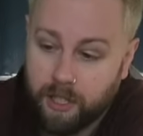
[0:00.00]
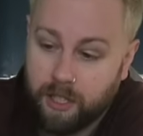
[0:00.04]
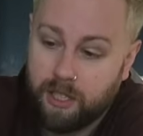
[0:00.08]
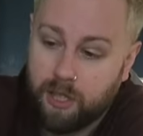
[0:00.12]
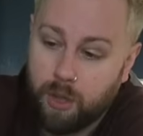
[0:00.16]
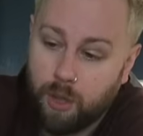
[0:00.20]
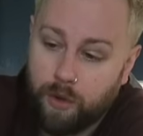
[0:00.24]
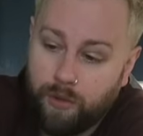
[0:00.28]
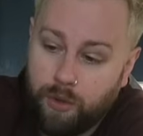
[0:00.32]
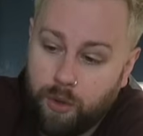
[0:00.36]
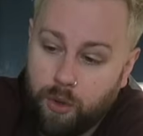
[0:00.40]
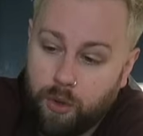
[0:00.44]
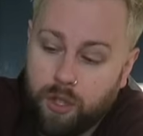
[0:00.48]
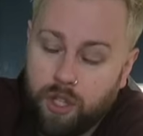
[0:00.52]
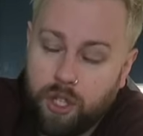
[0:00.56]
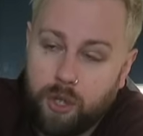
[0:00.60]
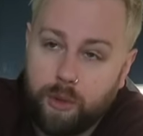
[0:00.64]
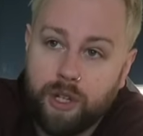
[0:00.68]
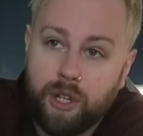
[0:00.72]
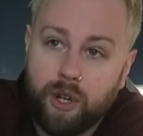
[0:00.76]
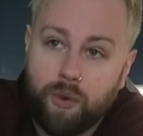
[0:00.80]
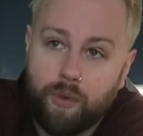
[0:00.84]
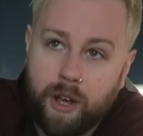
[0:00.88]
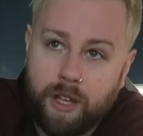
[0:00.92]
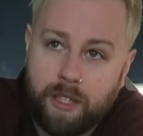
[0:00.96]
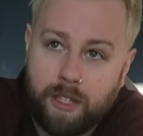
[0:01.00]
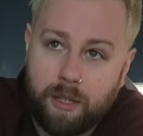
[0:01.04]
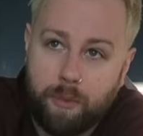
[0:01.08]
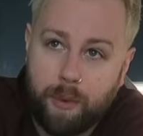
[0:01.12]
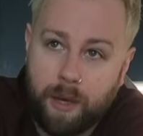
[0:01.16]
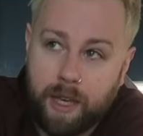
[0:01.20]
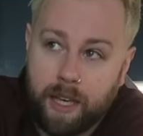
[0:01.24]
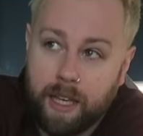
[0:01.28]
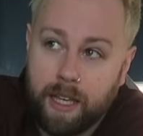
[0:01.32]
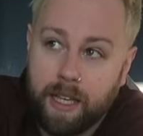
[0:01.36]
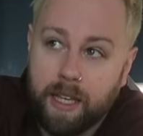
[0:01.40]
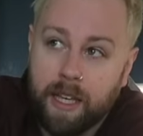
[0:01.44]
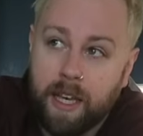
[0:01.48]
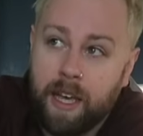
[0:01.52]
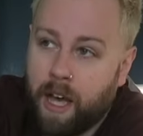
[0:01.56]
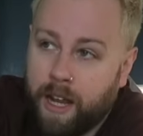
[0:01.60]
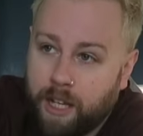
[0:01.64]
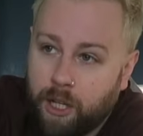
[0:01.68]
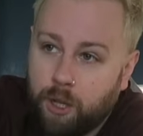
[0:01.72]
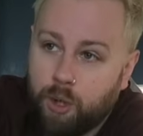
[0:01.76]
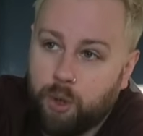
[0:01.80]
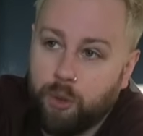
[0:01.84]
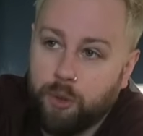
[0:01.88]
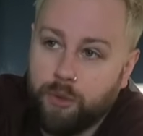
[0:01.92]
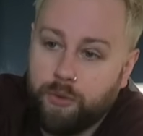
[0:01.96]
So if you're doing a recipe and it
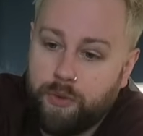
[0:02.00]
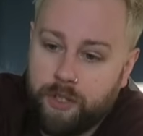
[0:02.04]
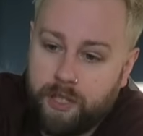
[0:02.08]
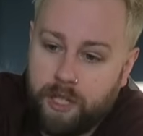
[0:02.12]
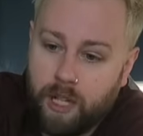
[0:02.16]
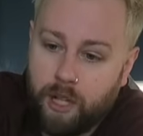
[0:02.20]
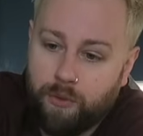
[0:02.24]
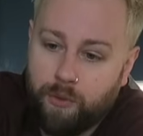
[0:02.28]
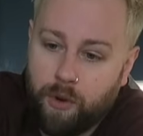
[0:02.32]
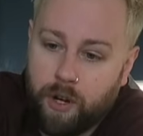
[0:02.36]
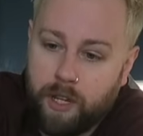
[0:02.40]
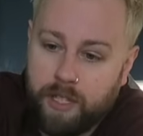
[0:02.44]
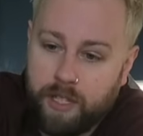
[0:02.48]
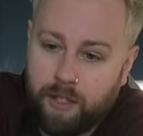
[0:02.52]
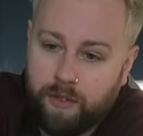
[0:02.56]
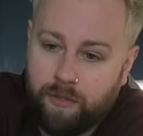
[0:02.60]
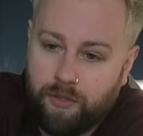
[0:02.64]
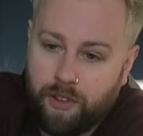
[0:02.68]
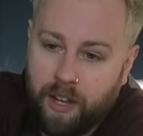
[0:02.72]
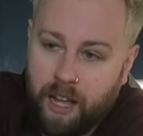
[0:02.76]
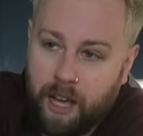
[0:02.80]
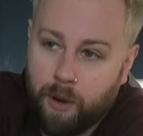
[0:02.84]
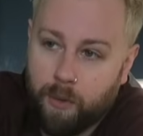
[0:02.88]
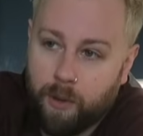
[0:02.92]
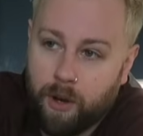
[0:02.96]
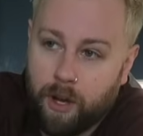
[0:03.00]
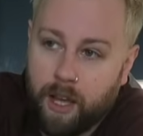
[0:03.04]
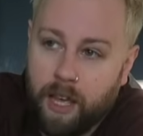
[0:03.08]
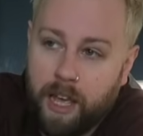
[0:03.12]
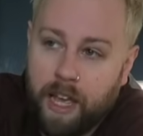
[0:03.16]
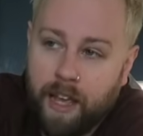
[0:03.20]
calls for self-raising flour,